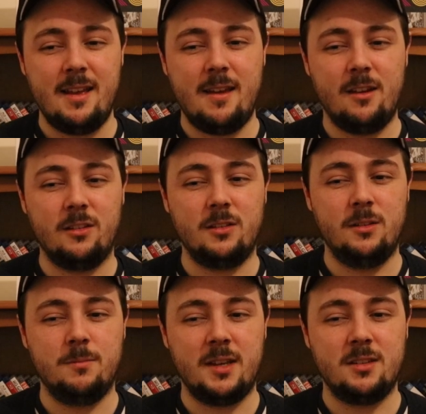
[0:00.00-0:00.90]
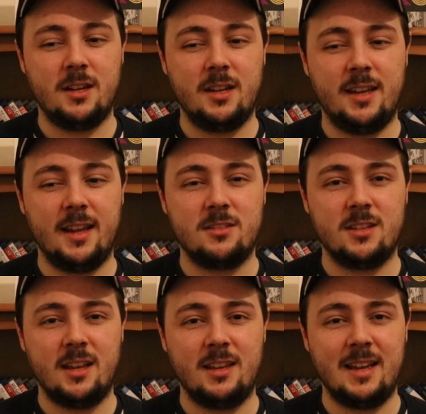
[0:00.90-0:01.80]
he basically gets
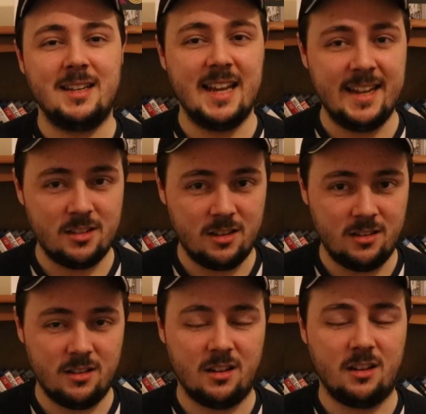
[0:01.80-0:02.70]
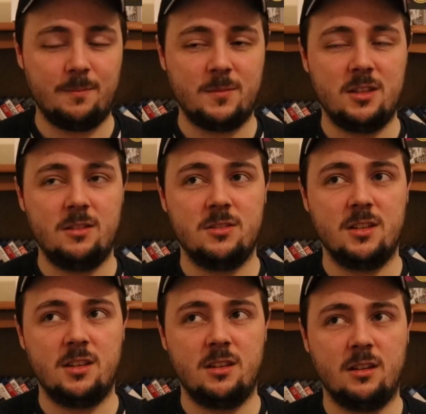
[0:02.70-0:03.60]
a letter that you
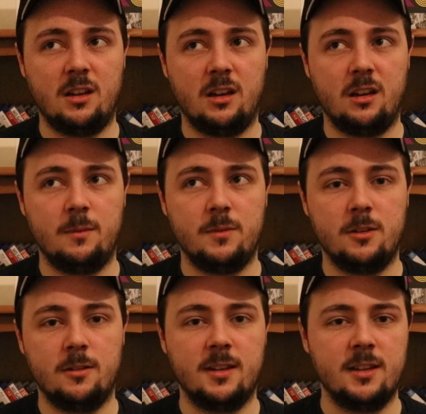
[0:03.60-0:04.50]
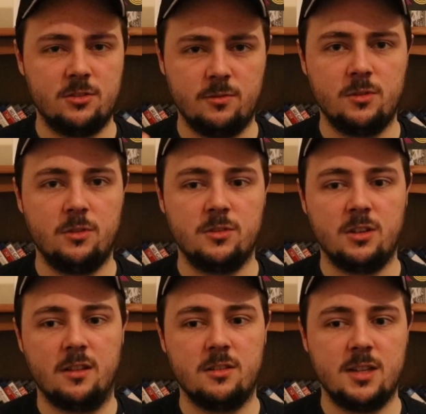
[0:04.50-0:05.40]
see it gets, of course,
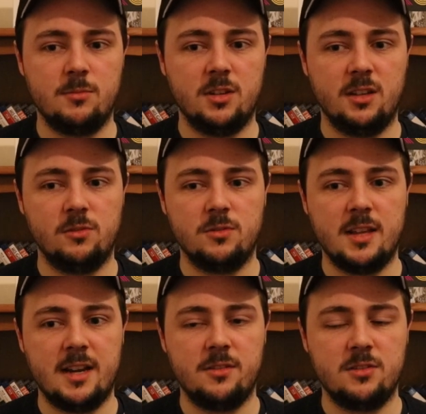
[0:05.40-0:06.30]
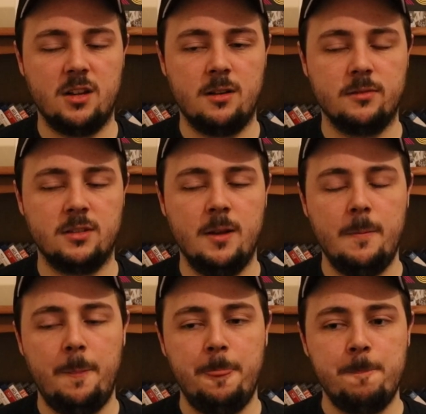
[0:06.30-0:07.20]
the subtitles there and stuff, and
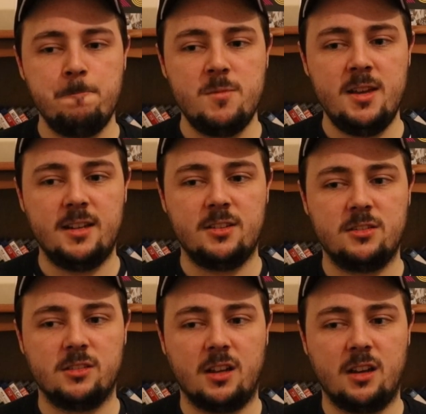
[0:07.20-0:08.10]
yes,